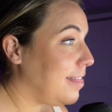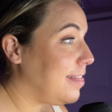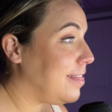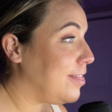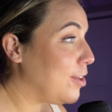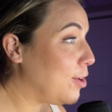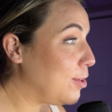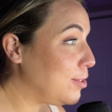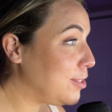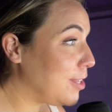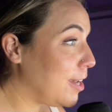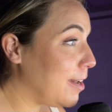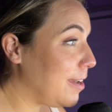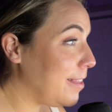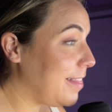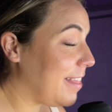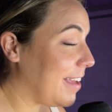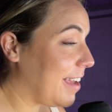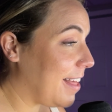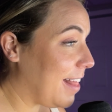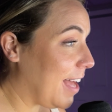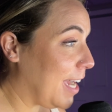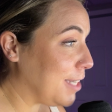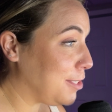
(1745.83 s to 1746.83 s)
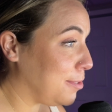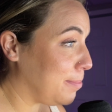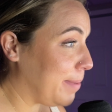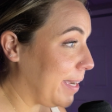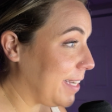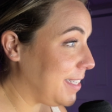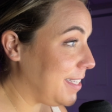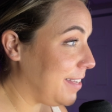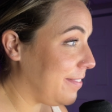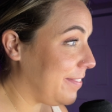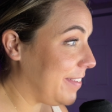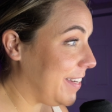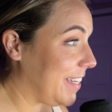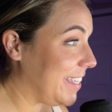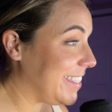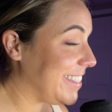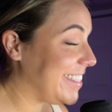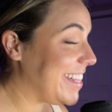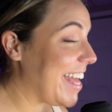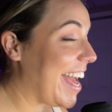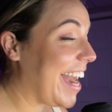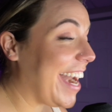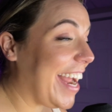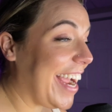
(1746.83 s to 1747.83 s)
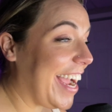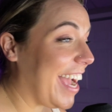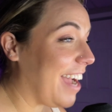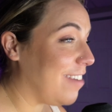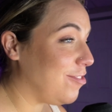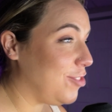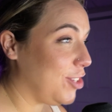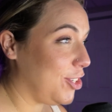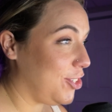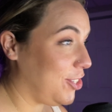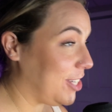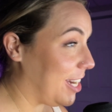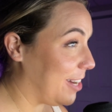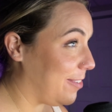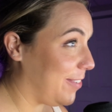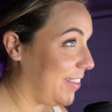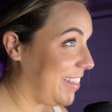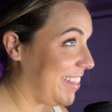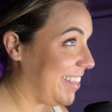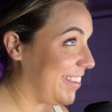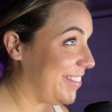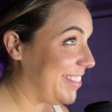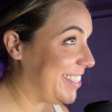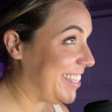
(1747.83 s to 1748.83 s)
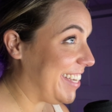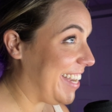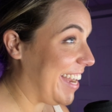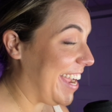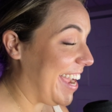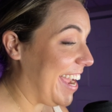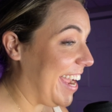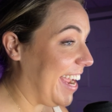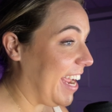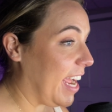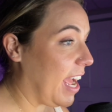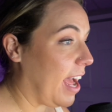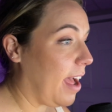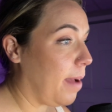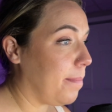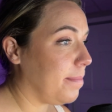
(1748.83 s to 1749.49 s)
Those are the classroom activities that I have to share with you today.